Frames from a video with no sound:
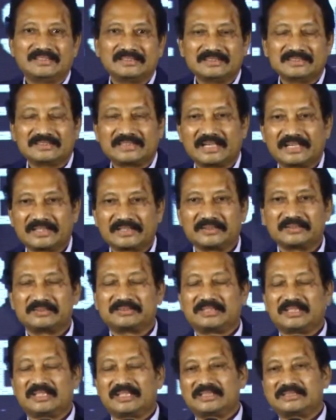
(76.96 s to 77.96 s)
uh, thank you,
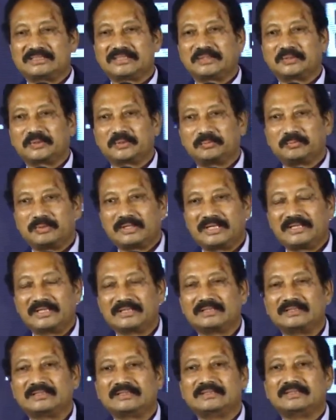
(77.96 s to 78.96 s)
Synnex Group
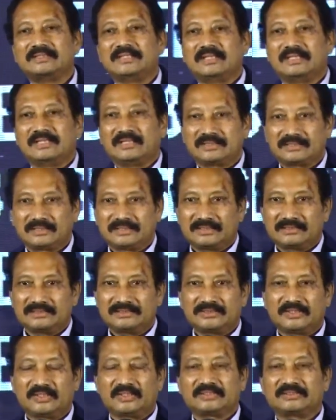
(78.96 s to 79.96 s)
and
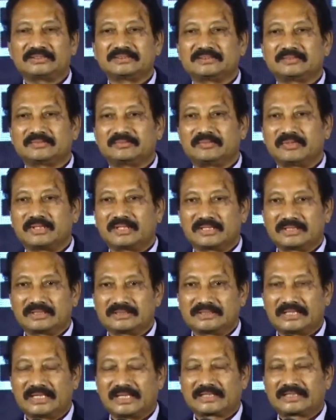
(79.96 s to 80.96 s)
uh,
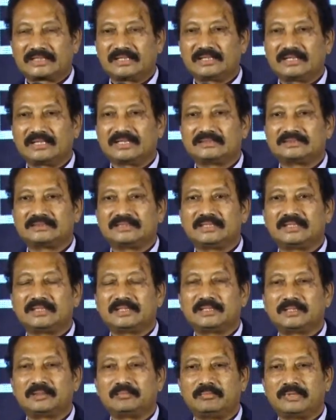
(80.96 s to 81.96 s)
for selecting us the
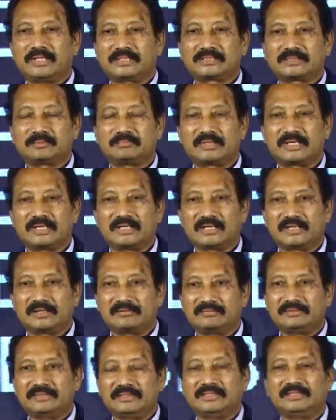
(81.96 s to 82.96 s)
best brand
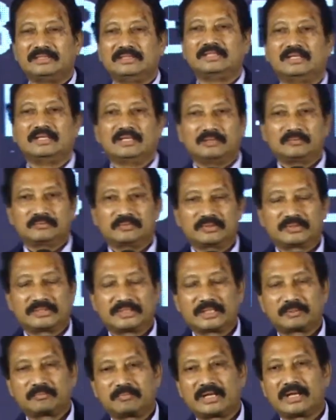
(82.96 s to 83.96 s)
of the food
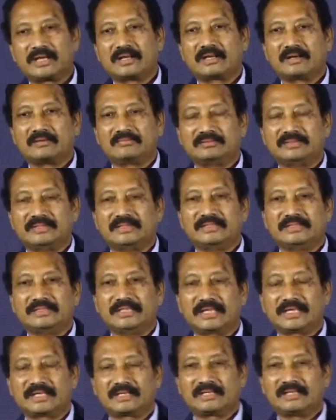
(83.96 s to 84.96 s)
tech brand of the
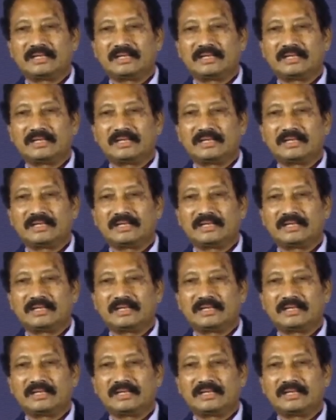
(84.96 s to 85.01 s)
year.